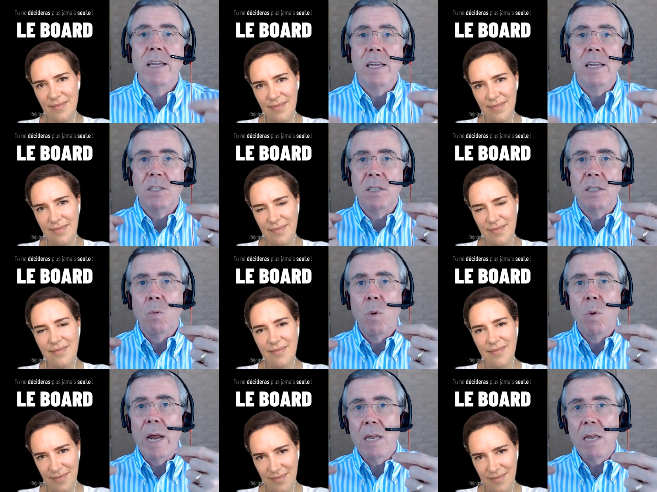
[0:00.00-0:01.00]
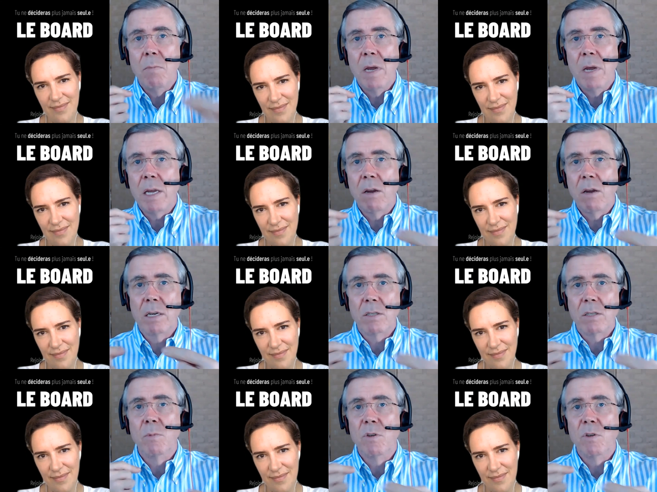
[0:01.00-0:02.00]
Speaker 1: is the way you make your
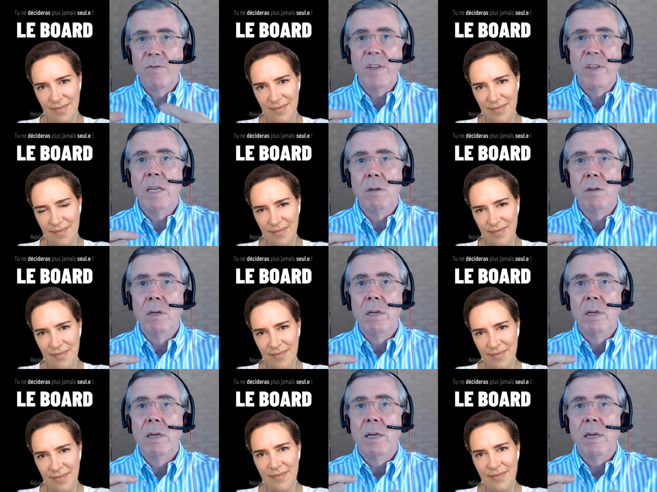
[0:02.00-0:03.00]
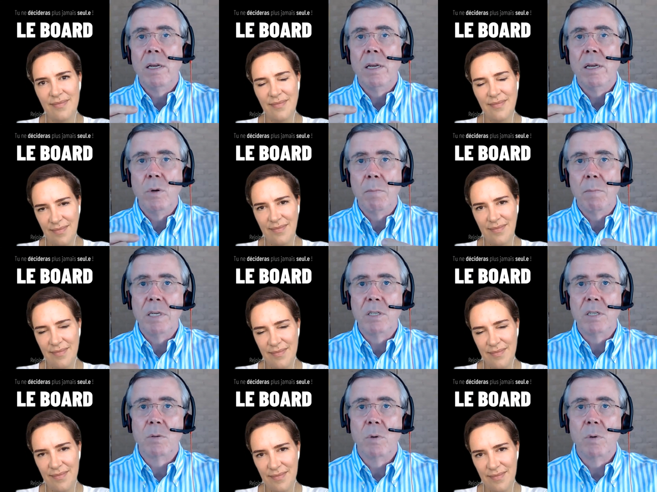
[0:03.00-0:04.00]
customers feel in doing
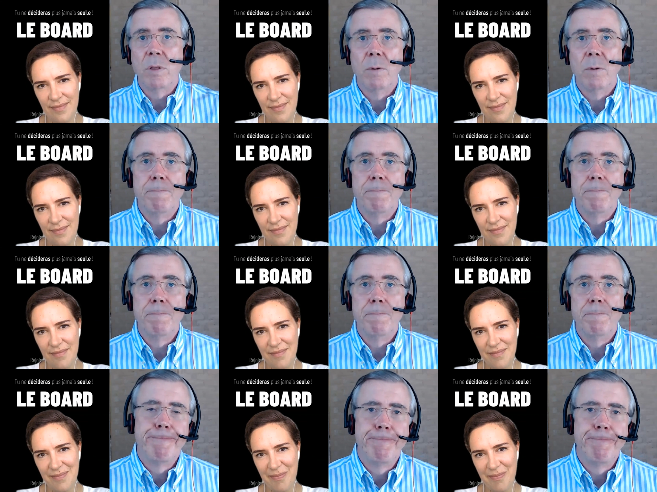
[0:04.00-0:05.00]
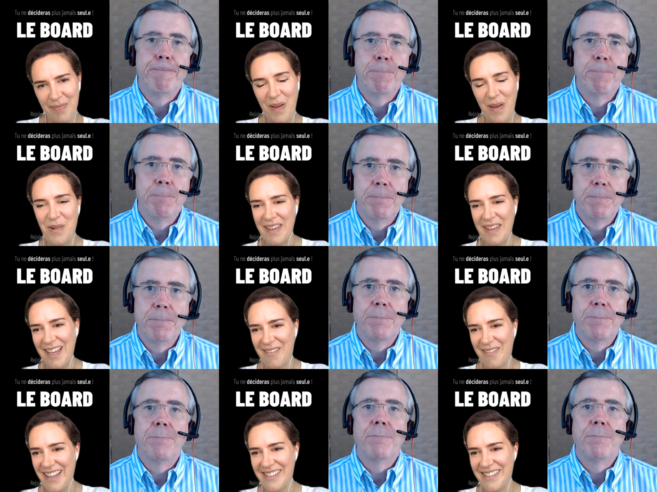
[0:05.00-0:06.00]
business with you.
Speaker 2: Okay,
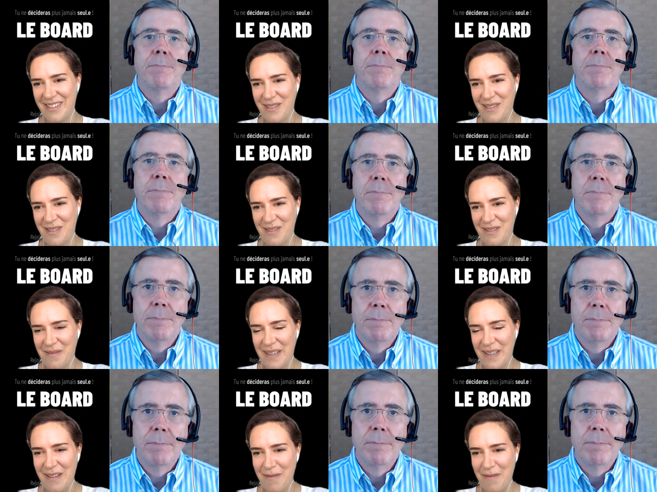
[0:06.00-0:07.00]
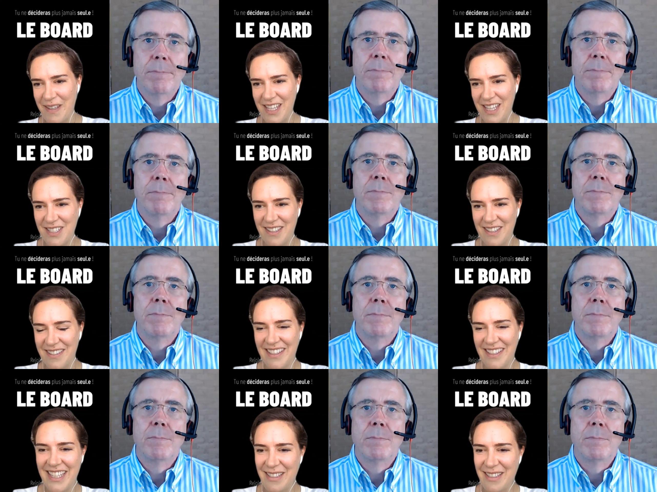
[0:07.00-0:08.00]
great. So we're gonna finish the,
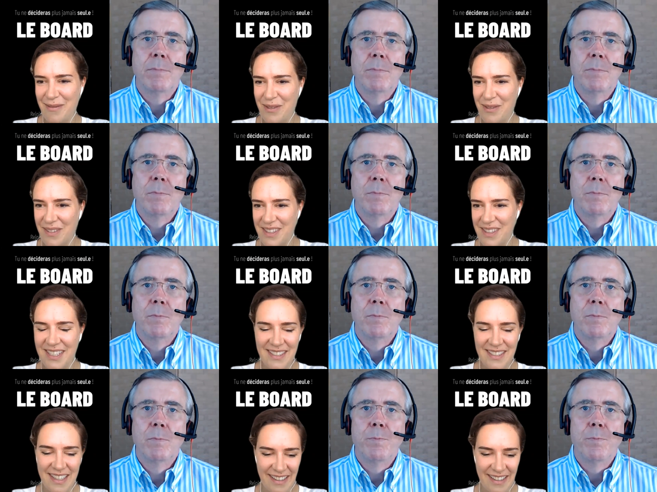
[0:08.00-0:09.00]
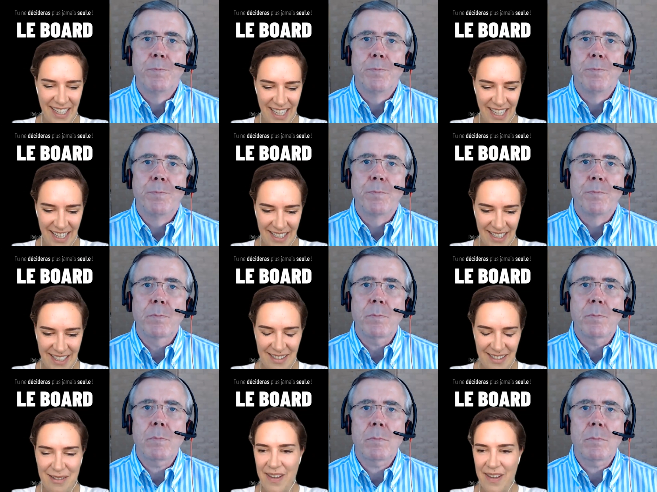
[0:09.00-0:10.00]
the interview on this uh, this